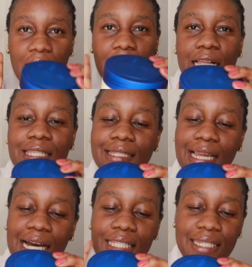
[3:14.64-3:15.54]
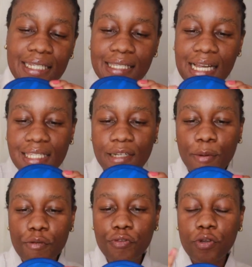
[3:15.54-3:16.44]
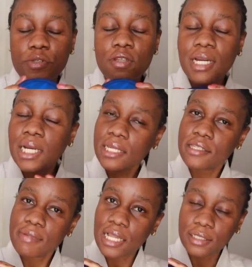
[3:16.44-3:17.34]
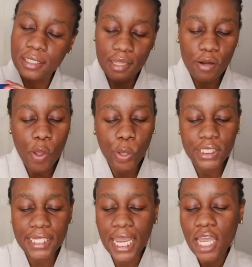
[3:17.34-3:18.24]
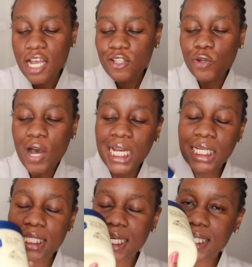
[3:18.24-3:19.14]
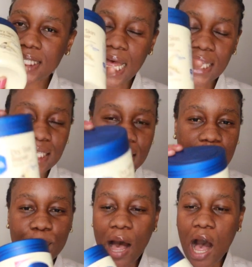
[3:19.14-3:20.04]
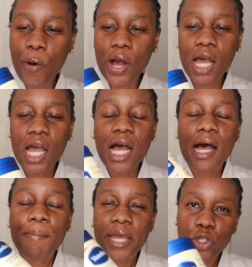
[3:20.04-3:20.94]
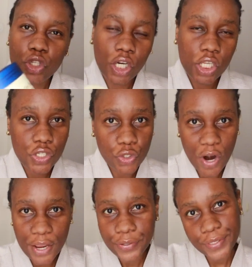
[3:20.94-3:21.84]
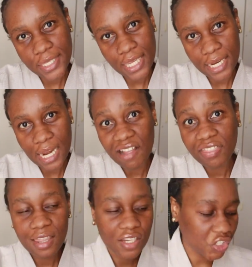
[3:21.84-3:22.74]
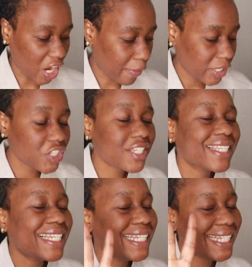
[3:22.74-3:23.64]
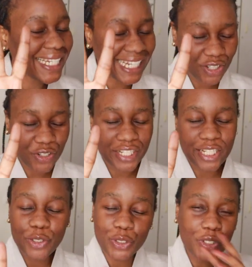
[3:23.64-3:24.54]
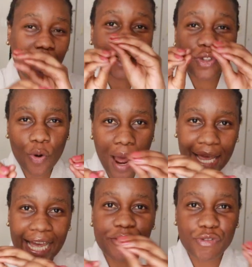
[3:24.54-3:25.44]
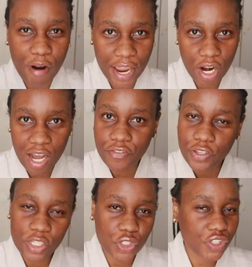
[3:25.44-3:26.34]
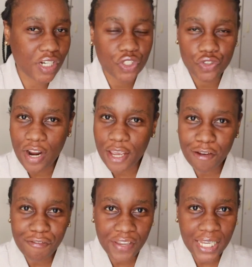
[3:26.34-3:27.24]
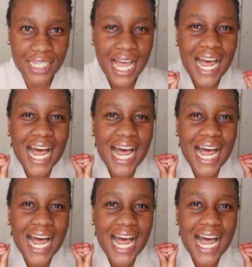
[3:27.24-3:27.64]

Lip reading: a slightly scented perfume so that I can smell good the whole day to harness its scent and its power. Make sure not to dry your skin after the shower. Just literally do not try and dry it off. You can just dry your feet